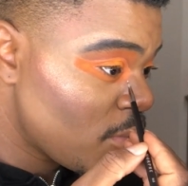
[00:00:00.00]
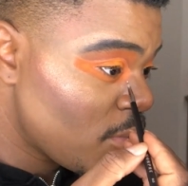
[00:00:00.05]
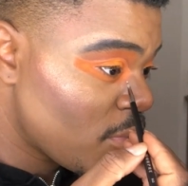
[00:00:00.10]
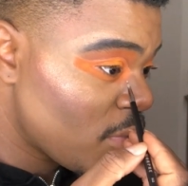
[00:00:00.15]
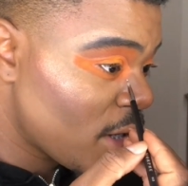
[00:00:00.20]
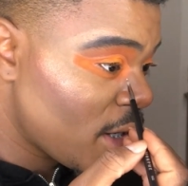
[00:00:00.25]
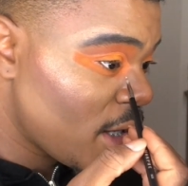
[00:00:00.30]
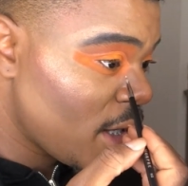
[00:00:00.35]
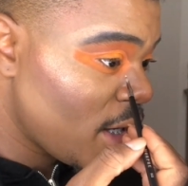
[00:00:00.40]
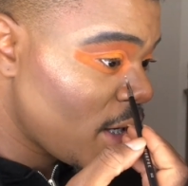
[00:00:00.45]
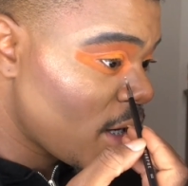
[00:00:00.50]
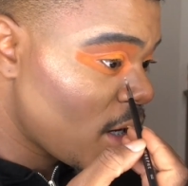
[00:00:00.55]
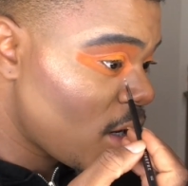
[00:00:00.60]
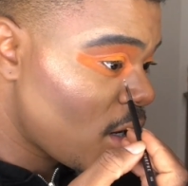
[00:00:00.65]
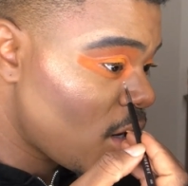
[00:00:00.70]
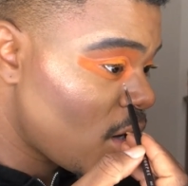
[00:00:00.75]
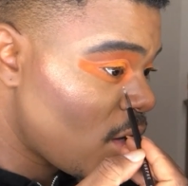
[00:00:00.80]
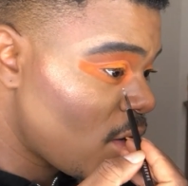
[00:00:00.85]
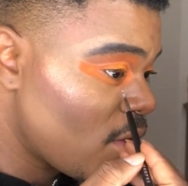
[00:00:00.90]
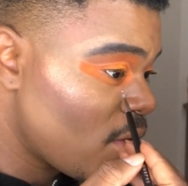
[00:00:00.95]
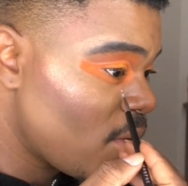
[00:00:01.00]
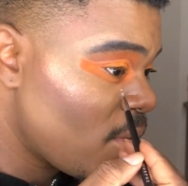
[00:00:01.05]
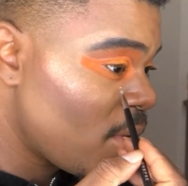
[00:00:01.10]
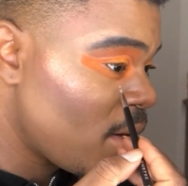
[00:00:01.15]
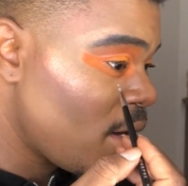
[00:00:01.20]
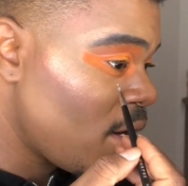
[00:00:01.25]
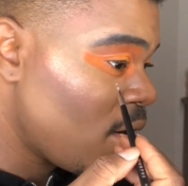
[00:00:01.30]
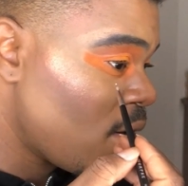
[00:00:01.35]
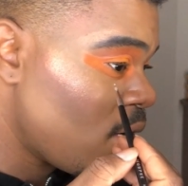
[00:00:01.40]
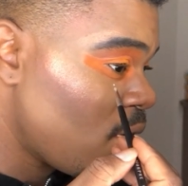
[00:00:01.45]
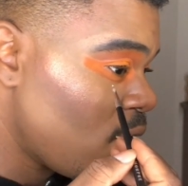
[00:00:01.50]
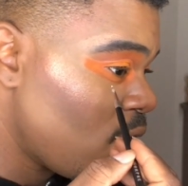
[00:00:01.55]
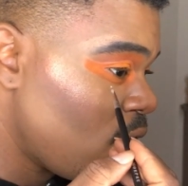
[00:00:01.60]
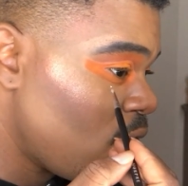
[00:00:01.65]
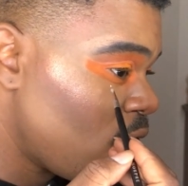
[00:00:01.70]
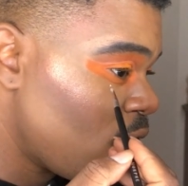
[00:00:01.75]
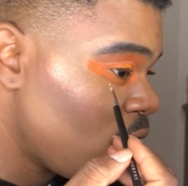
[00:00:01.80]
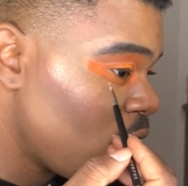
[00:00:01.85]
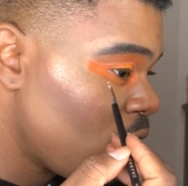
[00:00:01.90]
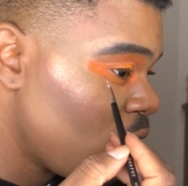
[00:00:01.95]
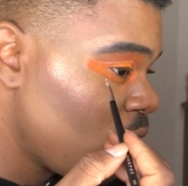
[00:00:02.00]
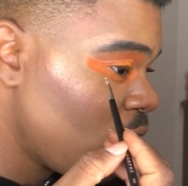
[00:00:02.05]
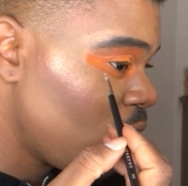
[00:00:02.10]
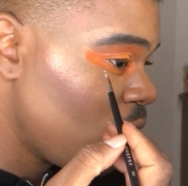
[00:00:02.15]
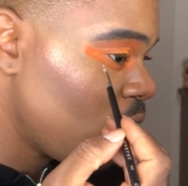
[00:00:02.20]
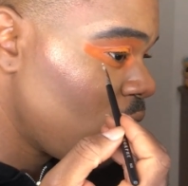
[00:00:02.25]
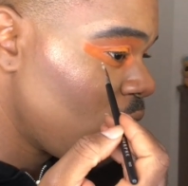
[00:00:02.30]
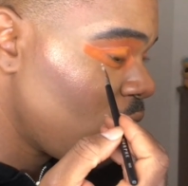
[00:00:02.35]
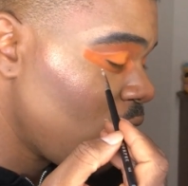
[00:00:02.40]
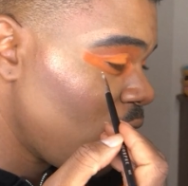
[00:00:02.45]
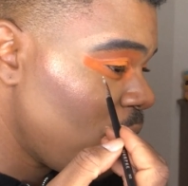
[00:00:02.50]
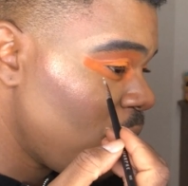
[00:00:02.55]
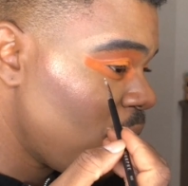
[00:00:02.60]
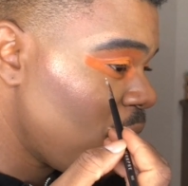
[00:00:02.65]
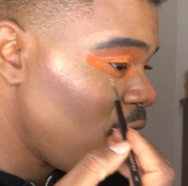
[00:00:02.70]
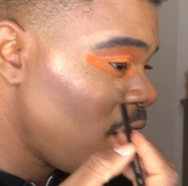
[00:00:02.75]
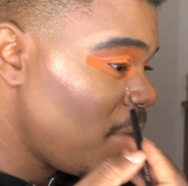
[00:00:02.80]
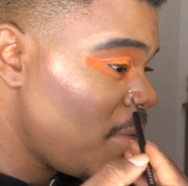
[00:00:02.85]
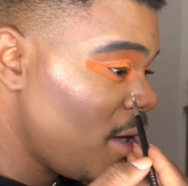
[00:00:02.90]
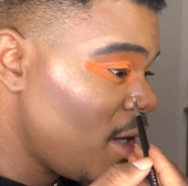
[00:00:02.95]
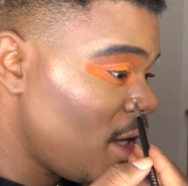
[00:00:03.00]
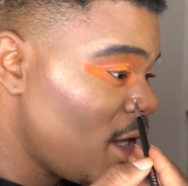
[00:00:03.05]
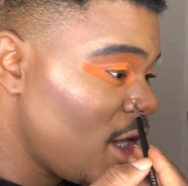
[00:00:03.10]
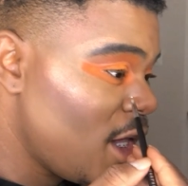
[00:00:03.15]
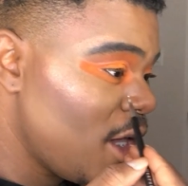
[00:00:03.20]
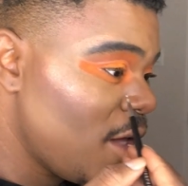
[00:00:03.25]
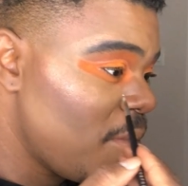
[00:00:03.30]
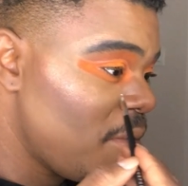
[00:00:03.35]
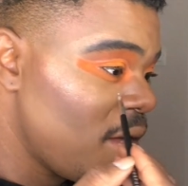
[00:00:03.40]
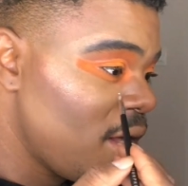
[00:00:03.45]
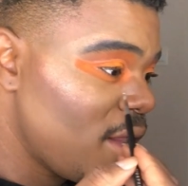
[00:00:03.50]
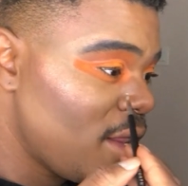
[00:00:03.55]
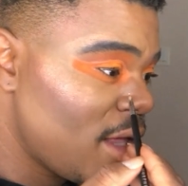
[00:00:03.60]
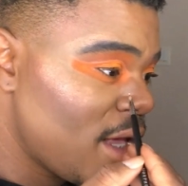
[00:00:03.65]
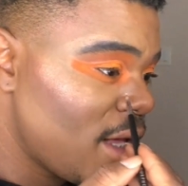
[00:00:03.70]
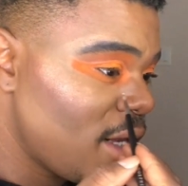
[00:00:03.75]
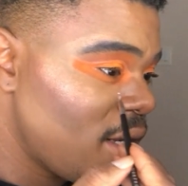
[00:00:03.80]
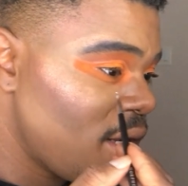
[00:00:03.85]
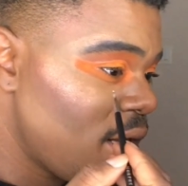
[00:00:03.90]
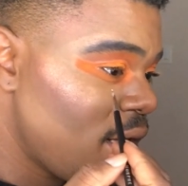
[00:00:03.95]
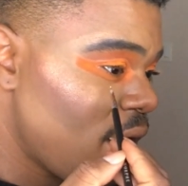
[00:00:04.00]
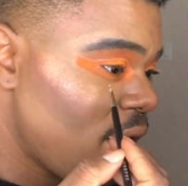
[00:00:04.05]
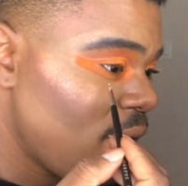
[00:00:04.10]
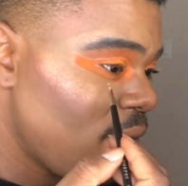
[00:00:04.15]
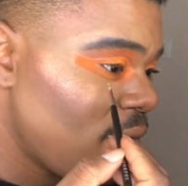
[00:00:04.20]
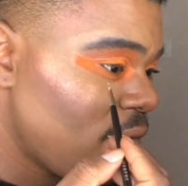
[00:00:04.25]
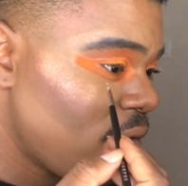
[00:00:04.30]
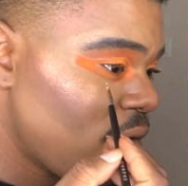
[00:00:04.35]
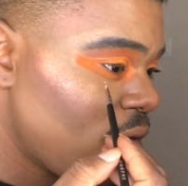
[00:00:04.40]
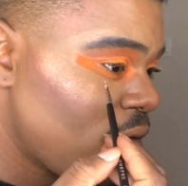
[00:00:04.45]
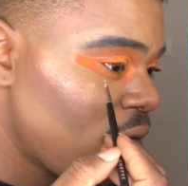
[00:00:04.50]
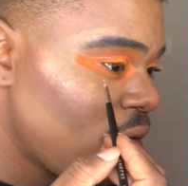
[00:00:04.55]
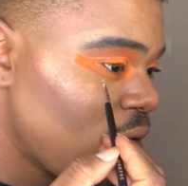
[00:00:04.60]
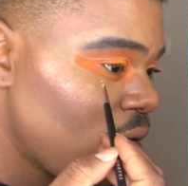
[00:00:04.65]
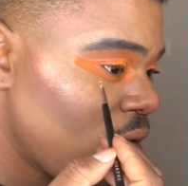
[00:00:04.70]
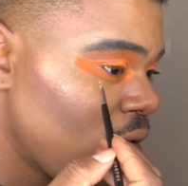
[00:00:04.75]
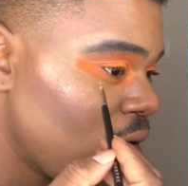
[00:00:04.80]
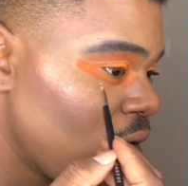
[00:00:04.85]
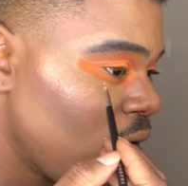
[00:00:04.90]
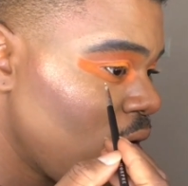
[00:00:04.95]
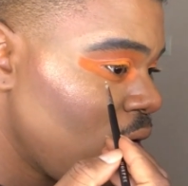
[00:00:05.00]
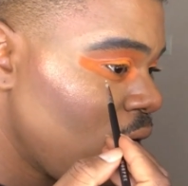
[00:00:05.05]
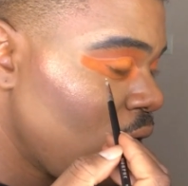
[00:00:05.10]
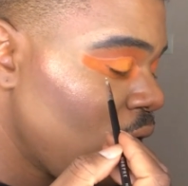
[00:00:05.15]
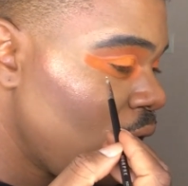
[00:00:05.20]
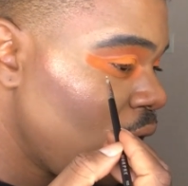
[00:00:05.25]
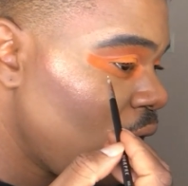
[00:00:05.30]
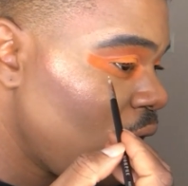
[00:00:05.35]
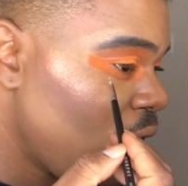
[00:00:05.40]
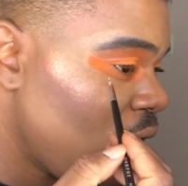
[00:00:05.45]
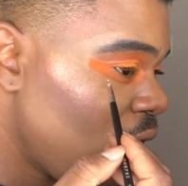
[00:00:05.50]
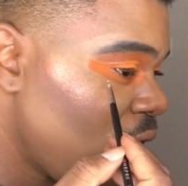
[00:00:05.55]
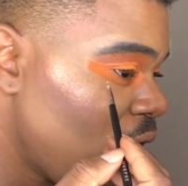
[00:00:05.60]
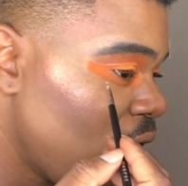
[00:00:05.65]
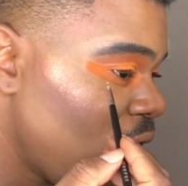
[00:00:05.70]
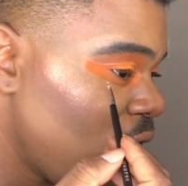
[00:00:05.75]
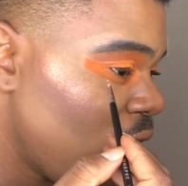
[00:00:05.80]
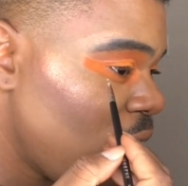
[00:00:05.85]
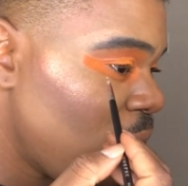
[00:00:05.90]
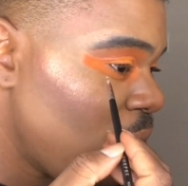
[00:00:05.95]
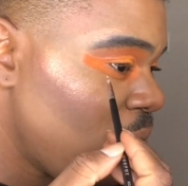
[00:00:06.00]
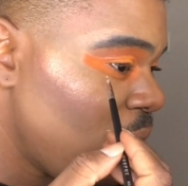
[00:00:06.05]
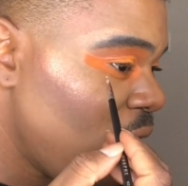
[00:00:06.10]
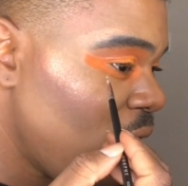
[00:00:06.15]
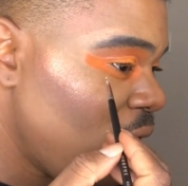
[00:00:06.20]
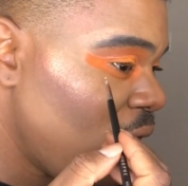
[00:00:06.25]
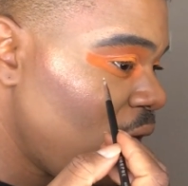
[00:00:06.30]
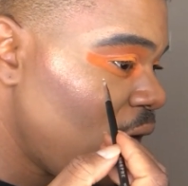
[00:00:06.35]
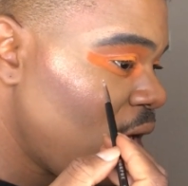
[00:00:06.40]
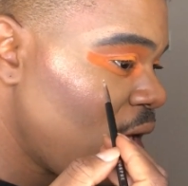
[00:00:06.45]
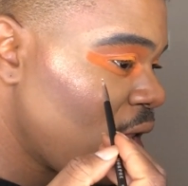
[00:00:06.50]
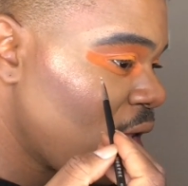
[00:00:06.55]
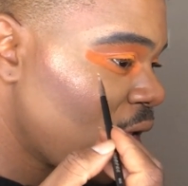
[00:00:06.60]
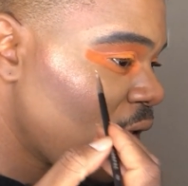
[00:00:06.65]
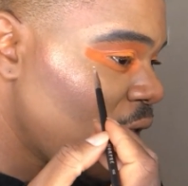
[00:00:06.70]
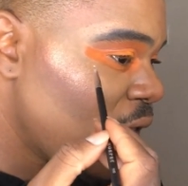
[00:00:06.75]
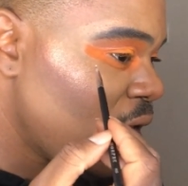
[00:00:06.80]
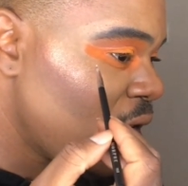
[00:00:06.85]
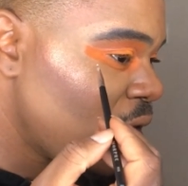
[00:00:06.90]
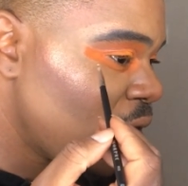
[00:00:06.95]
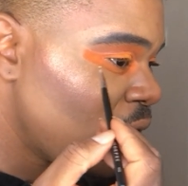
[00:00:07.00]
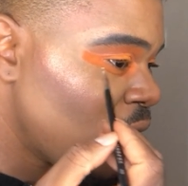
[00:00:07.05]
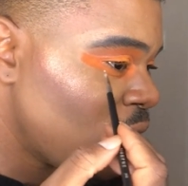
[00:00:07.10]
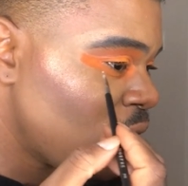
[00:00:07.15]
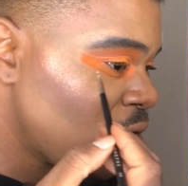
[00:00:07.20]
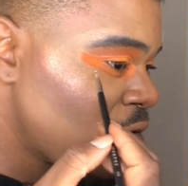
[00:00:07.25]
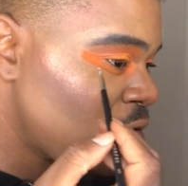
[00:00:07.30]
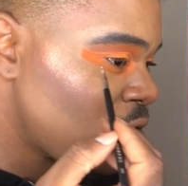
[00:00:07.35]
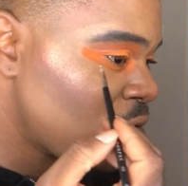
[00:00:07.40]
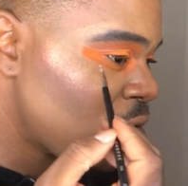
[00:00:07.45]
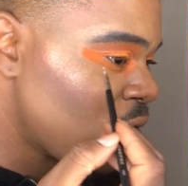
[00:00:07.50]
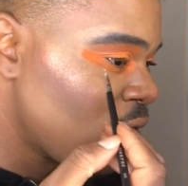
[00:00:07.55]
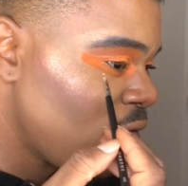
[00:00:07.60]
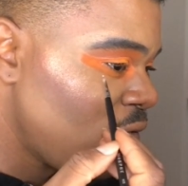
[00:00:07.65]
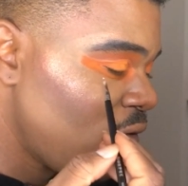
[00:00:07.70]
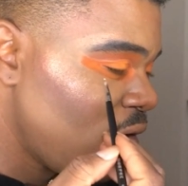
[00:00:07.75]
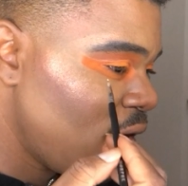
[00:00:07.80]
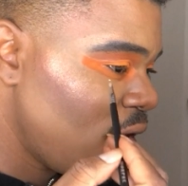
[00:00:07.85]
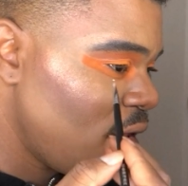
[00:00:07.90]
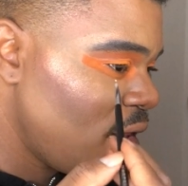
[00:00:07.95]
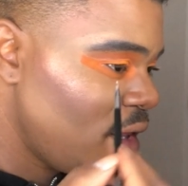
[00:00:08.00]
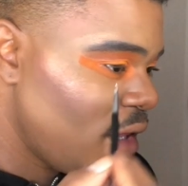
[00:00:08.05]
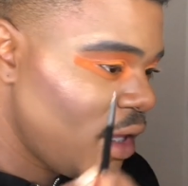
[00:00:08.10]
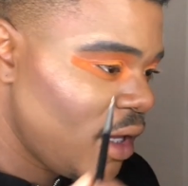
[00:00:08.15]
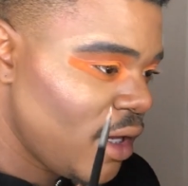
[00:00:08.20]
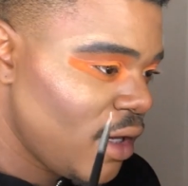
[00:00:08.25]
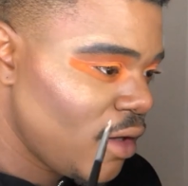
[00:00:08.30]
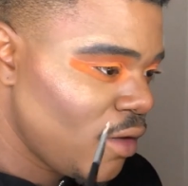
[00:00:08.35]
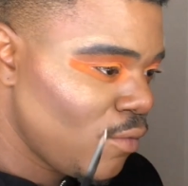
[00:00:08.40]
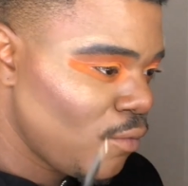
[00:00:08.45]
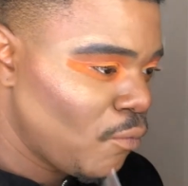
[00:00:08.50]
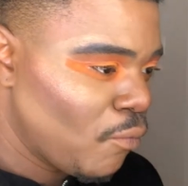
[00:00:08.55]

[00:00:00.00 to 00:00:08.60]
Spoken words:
bringing all the way over and maybe keeping that depth and then making like a little short fin thing.